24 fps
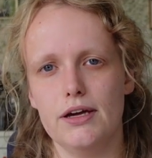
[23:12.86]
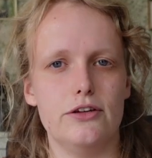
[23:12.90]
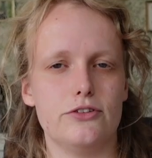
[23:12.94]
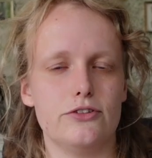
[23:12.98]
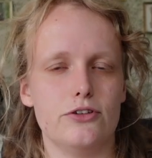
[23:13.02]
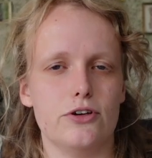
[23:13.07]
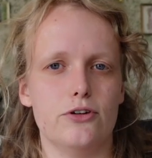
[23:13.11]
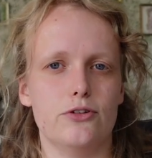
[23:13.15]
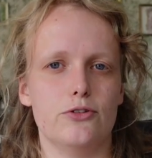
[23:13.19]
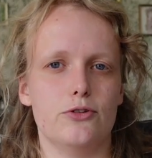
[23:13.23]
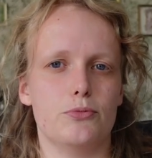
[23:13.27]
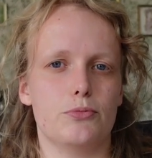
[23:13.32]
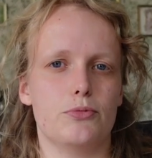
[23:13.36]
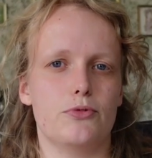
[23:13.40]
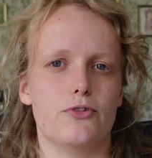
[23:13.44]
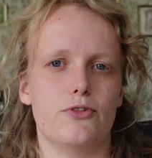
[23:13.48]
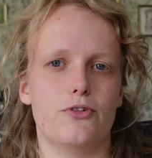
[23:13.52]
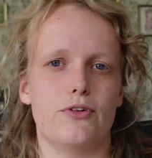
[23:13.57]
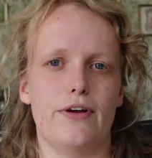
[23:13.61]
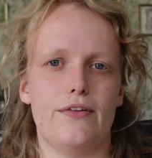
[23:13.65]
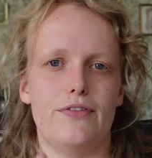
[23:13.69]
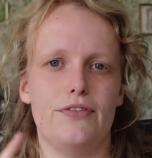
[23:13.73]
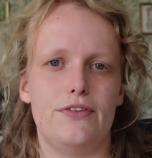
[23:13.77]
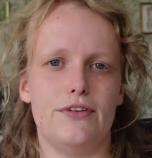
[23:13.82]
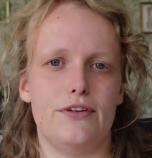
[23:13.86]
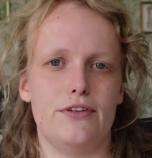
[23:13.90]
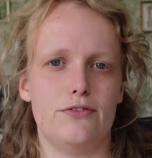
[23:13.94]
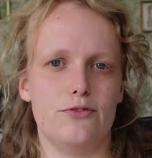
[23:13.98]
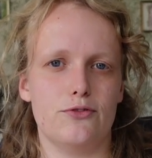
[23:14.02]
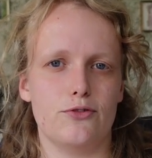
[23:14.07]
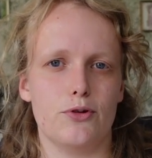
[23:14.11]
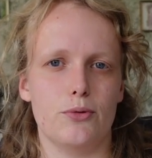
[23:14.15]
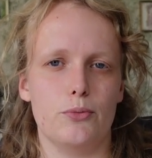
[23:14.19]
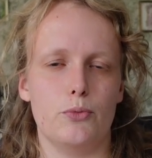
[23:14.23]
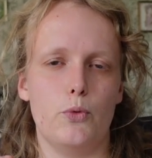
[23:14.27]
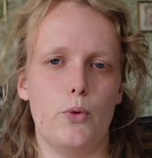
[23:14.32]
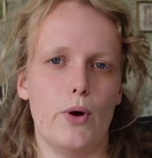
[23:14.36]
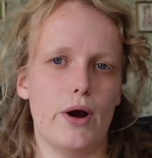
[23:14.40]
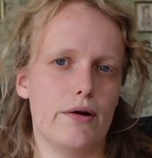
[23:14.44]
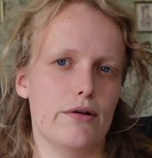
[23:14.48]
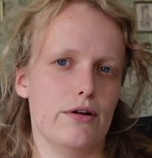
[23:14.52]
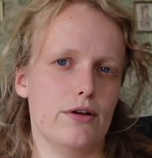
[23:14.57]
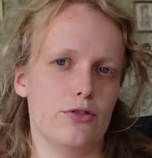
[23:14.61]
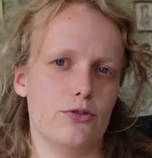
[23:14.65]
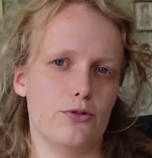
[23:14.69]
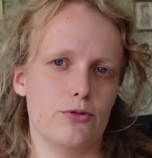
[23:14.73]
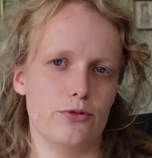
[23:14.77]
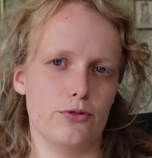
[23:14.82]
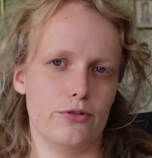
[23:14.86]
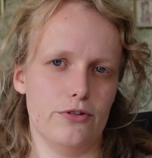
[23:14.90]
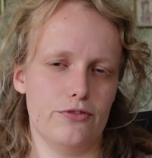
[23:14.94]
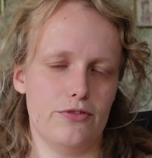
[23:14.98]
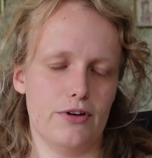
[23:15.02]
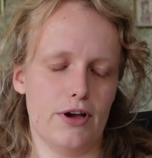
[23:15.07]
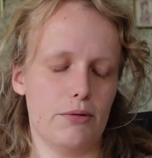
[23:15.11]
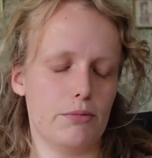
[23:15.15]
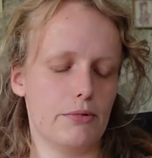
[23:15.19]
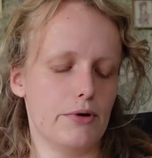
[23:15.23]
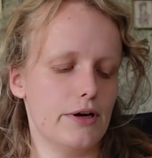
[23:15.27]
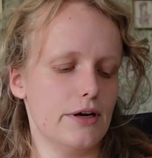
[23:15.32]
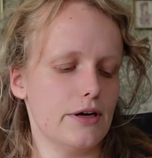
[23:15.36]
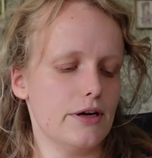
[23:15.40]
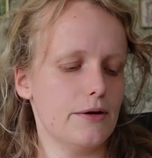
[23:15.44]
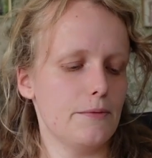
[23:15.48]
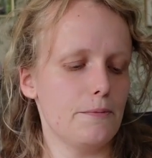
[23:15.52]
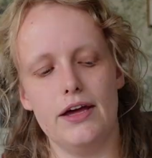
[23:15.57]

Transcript: It's going to prevent it from wearing through the fabric.